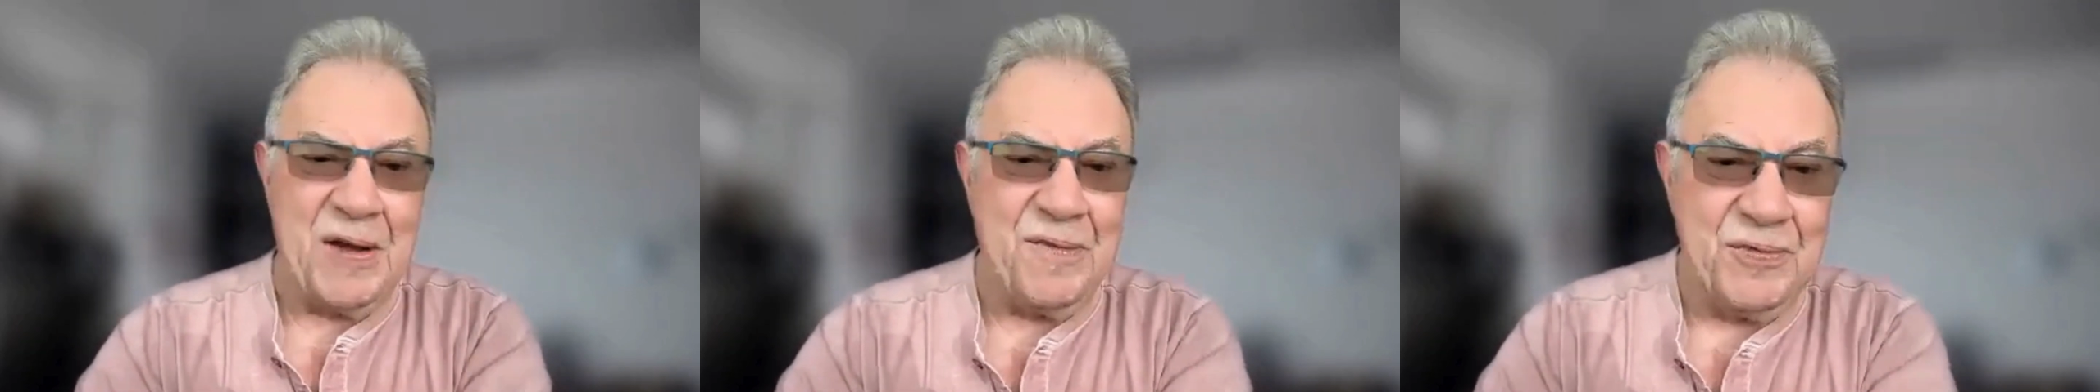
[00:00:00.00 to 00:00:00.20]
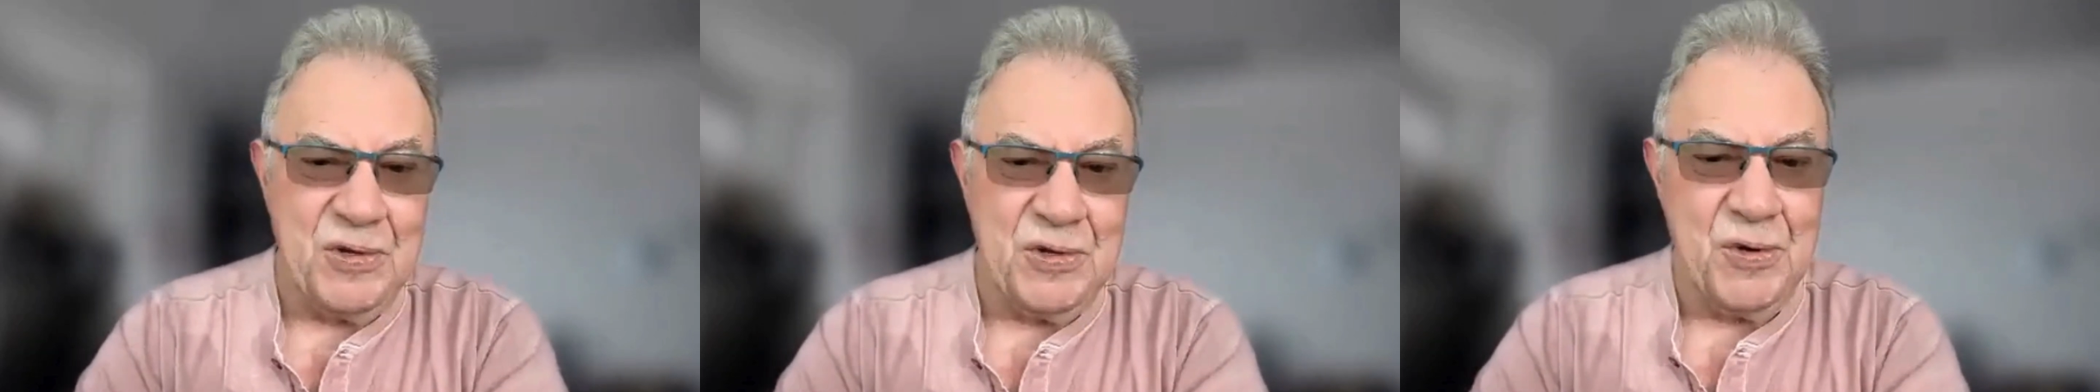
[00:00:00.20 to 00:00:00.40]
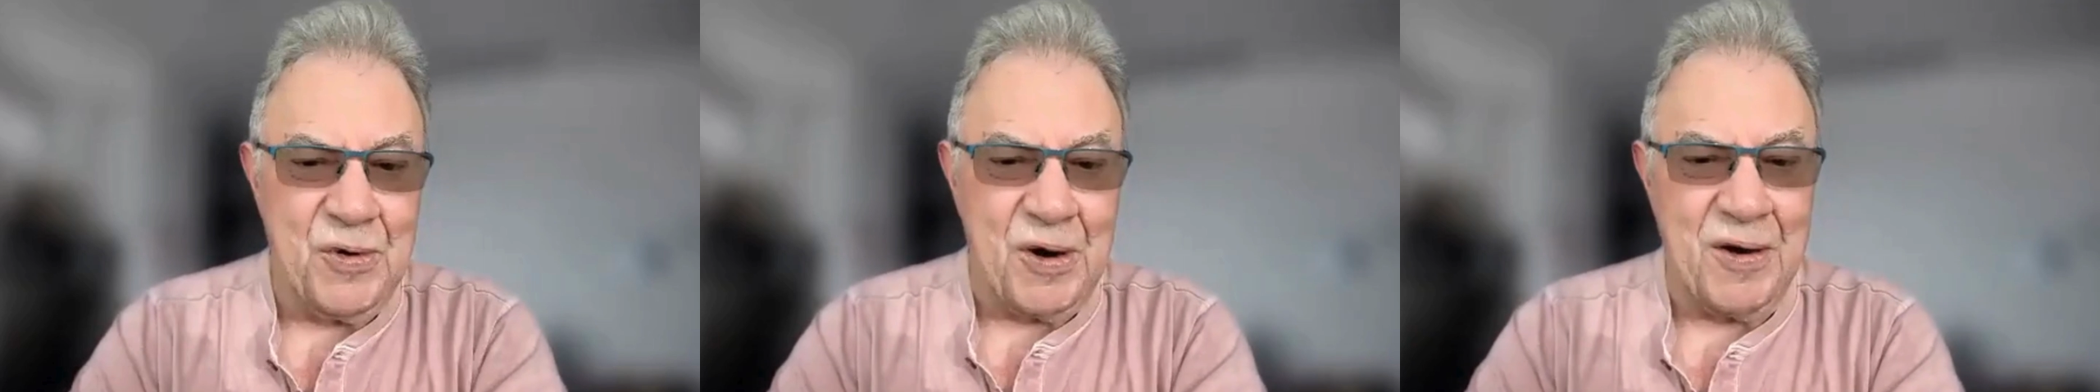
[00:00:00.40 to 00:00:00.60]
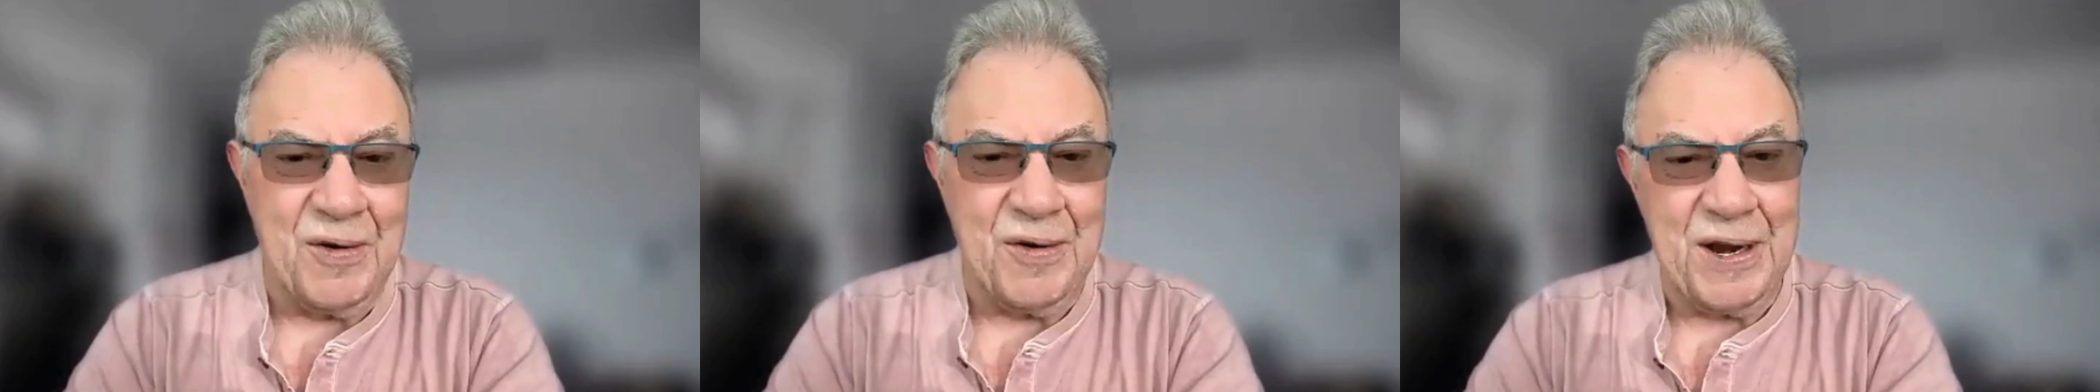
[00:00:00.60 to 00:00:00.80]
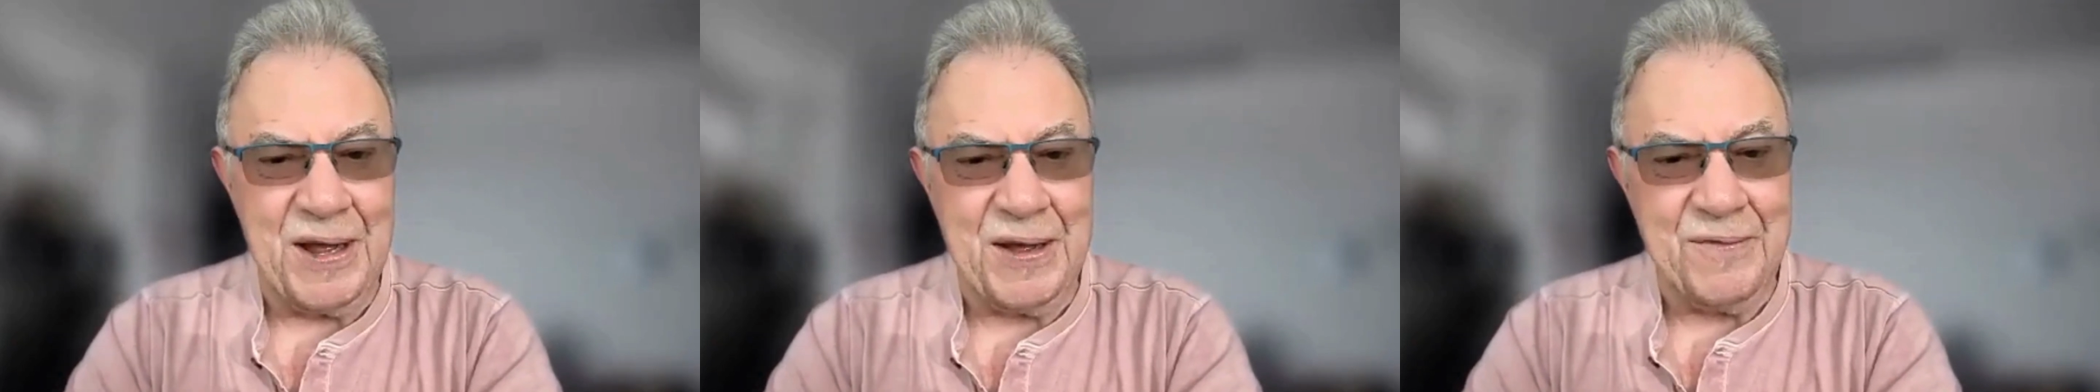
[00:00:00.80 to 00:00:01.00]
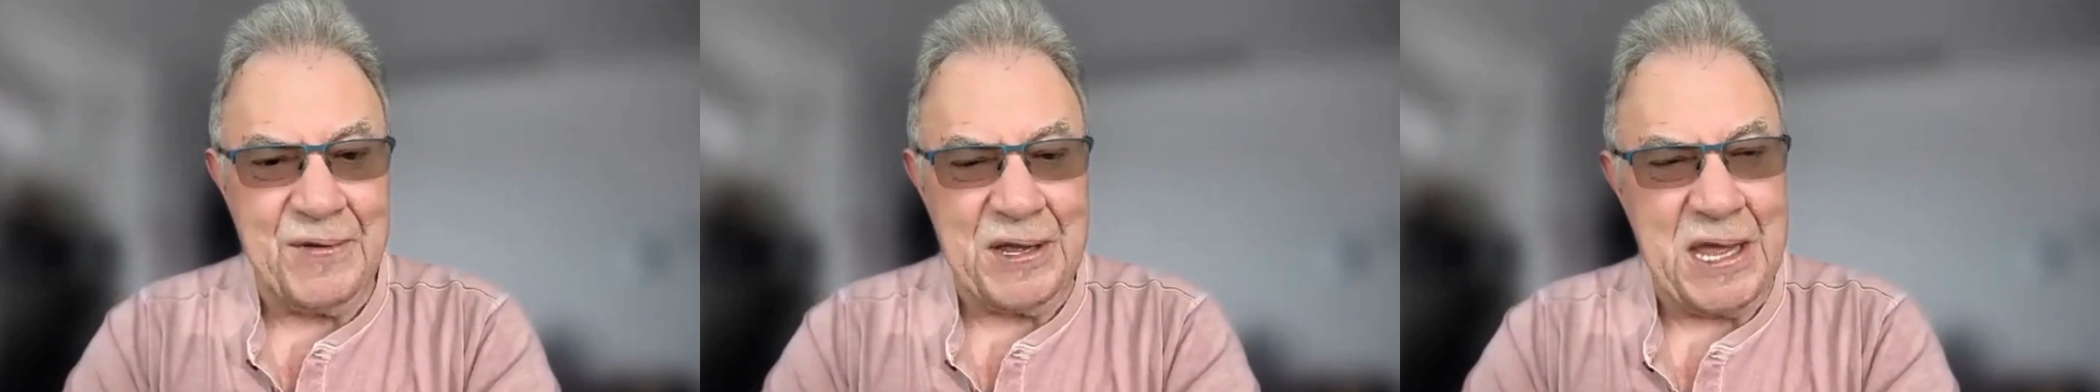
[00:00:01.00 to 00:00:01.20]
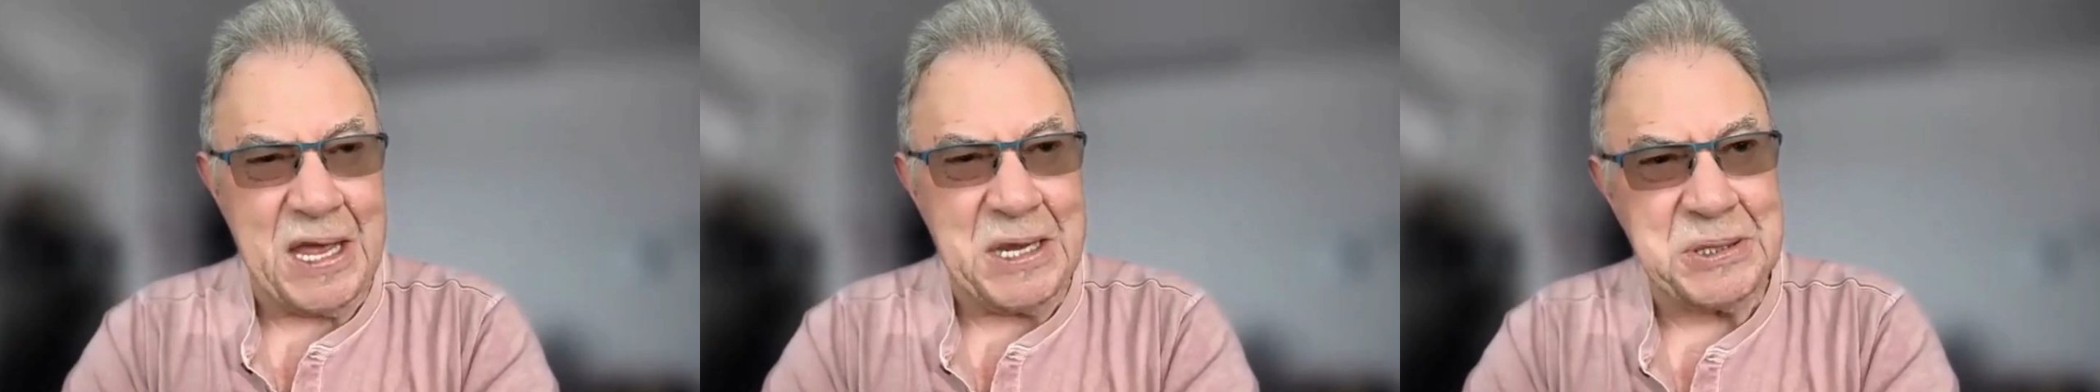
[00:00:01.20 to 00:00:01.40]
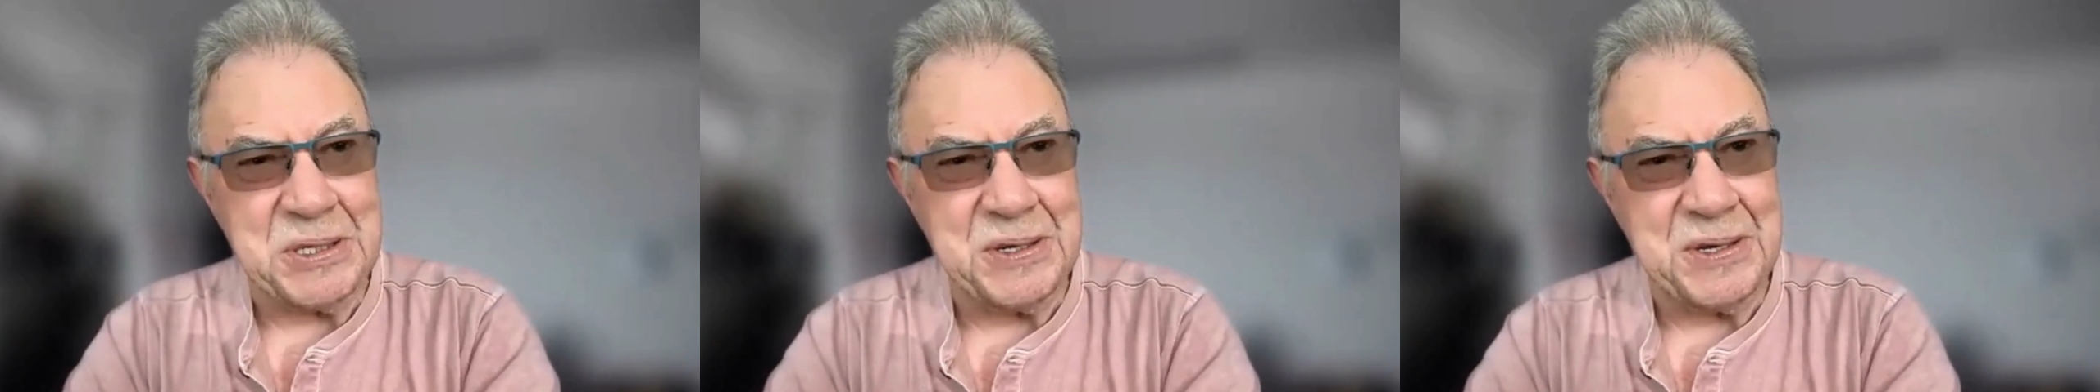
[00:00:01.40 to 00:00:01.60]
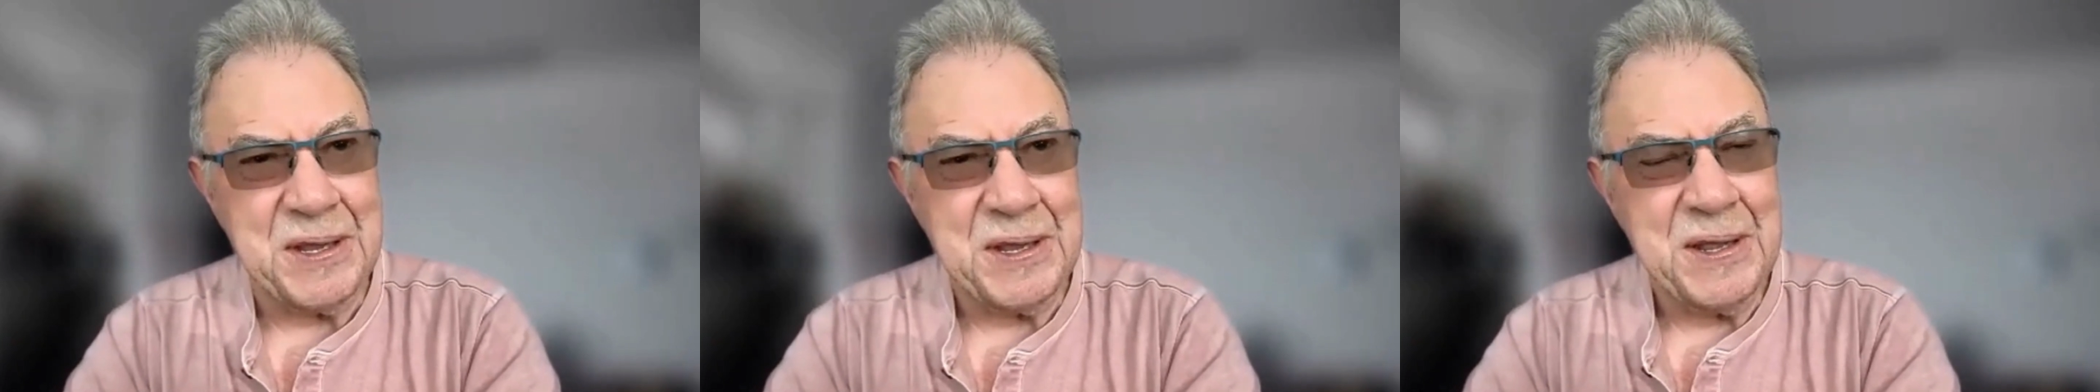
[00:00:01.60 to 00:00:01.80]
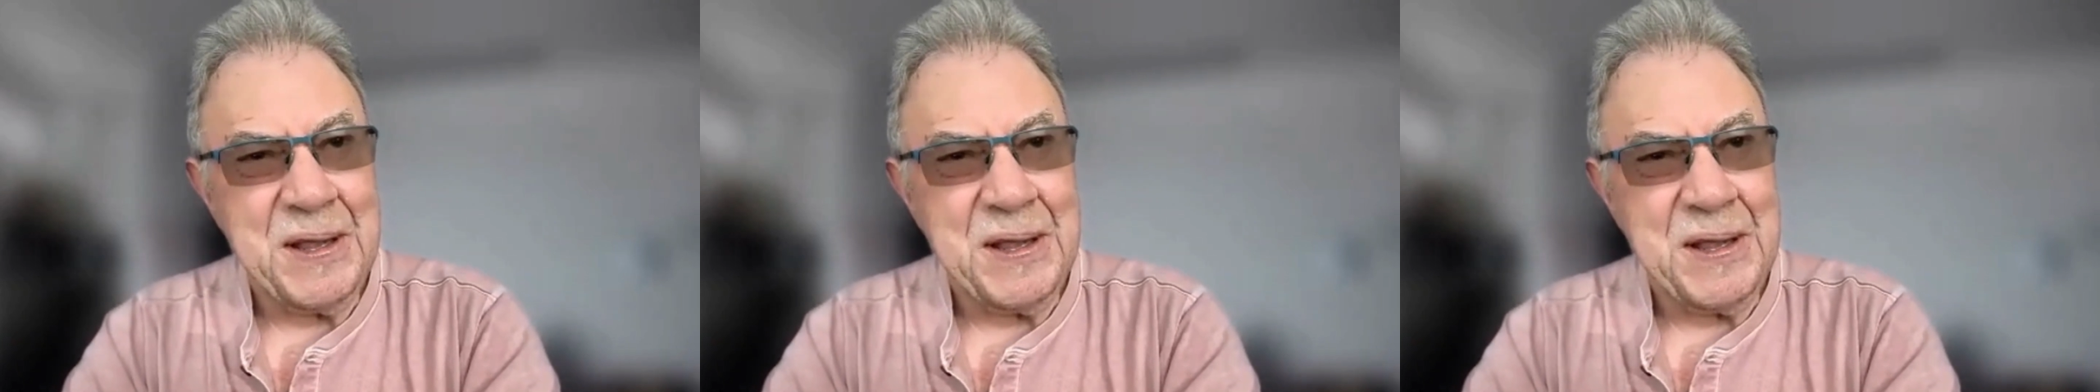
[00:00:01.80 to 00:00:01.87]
flew to our vacation